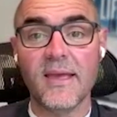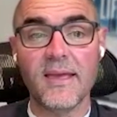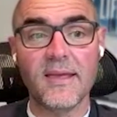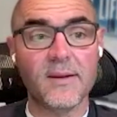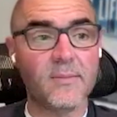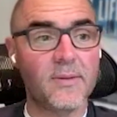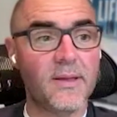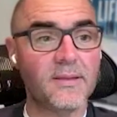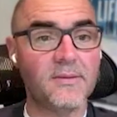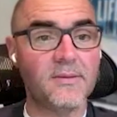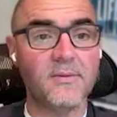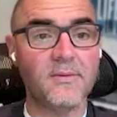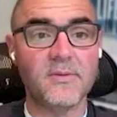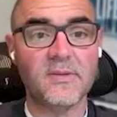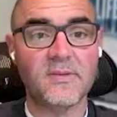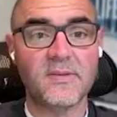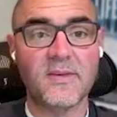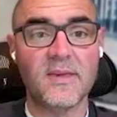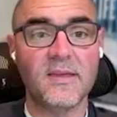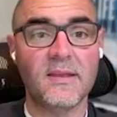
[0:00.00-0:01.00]
And I'm like, dude,
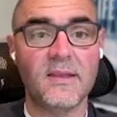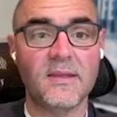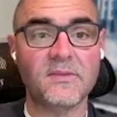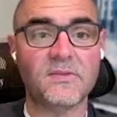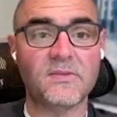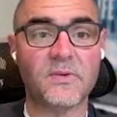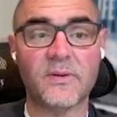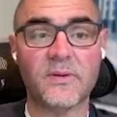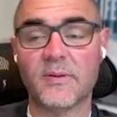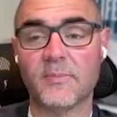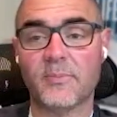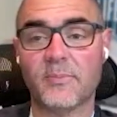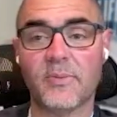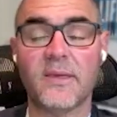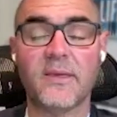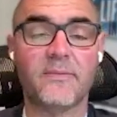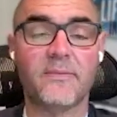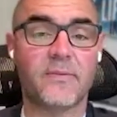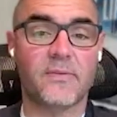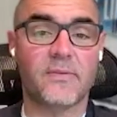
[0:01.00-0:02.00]
this kid has dreamed of
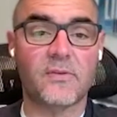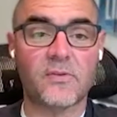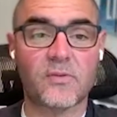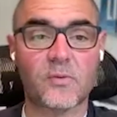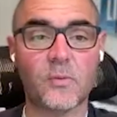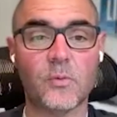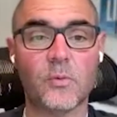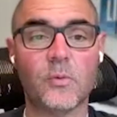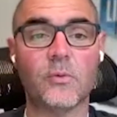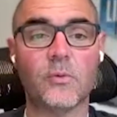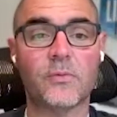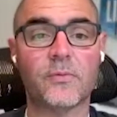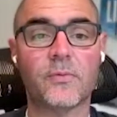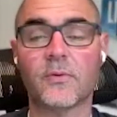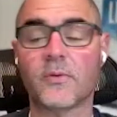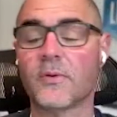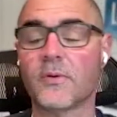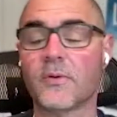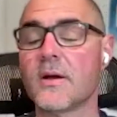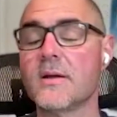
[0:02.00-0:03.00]
playing for this school
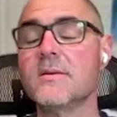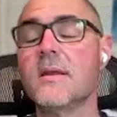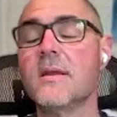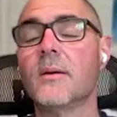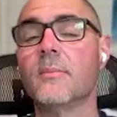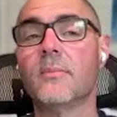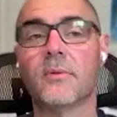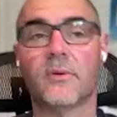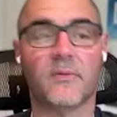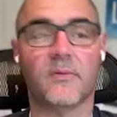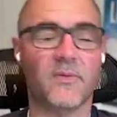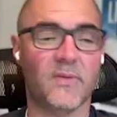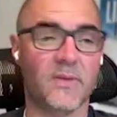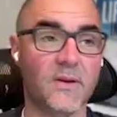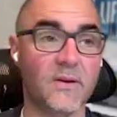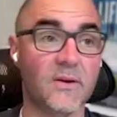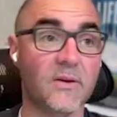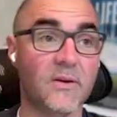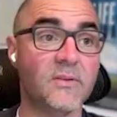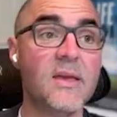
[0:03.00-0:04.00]
for a number of
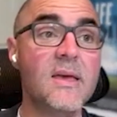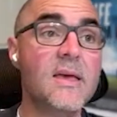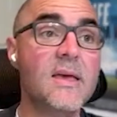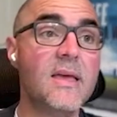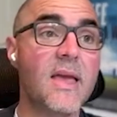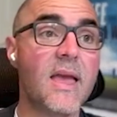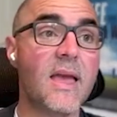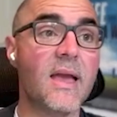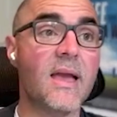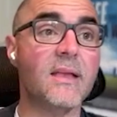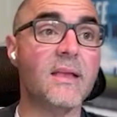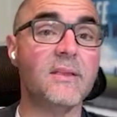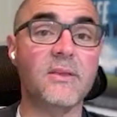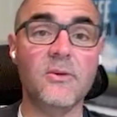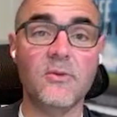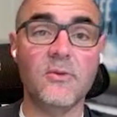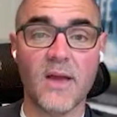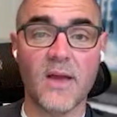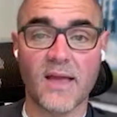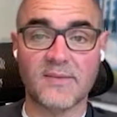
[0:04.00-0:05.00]
years,
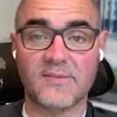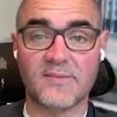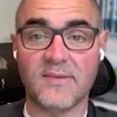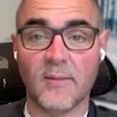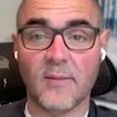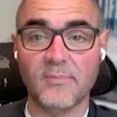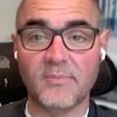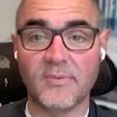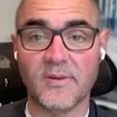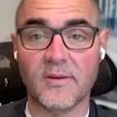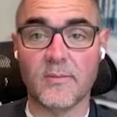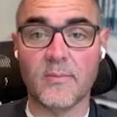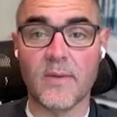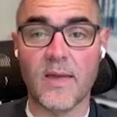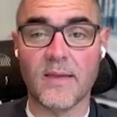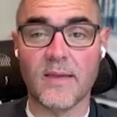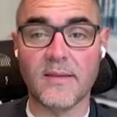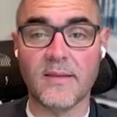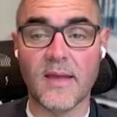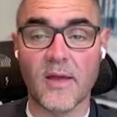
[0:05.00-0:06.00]
and you guys dumped him.
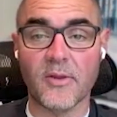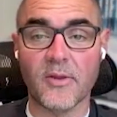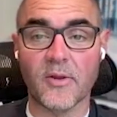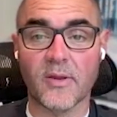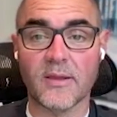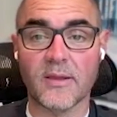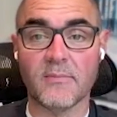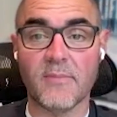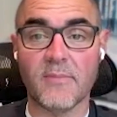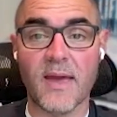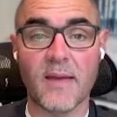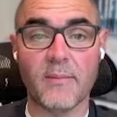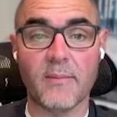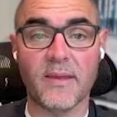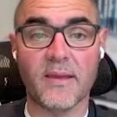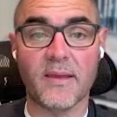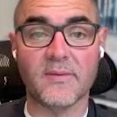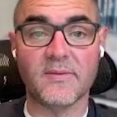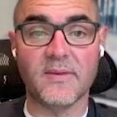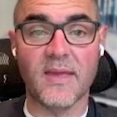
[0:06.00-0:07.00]
And now you're getting
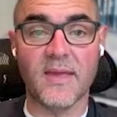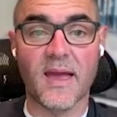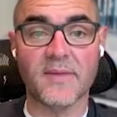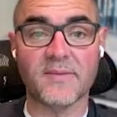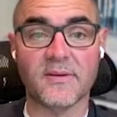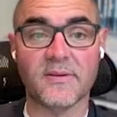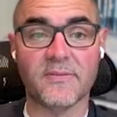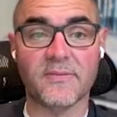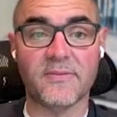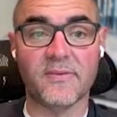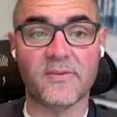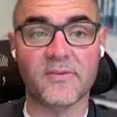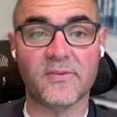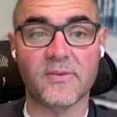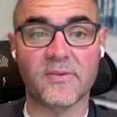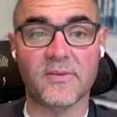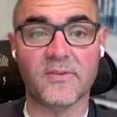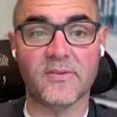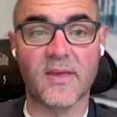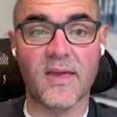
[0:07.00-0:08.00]
mad because he hasn't
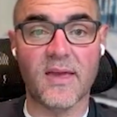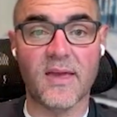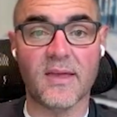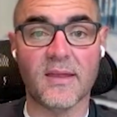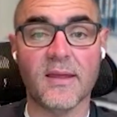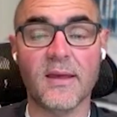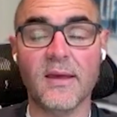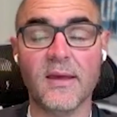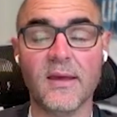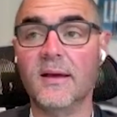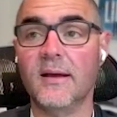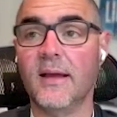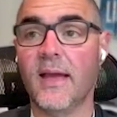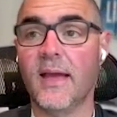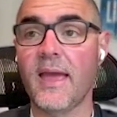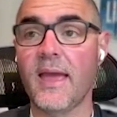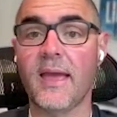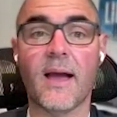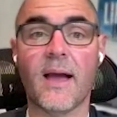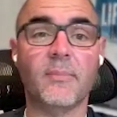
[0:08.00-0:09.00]
officially said,
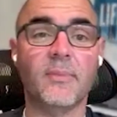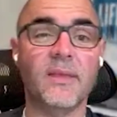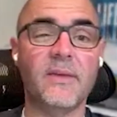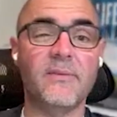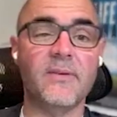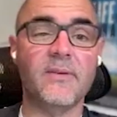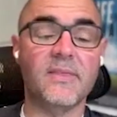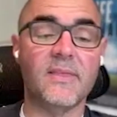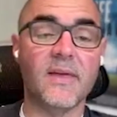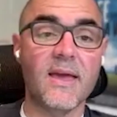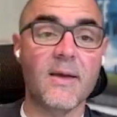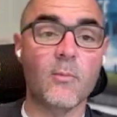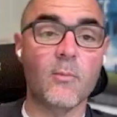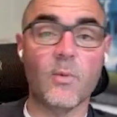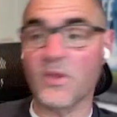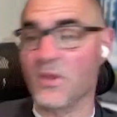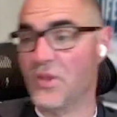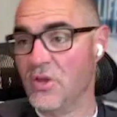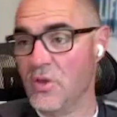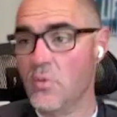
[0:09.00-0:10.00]
hey, I'm leaving them,
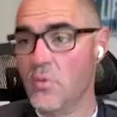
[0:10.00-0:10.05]
when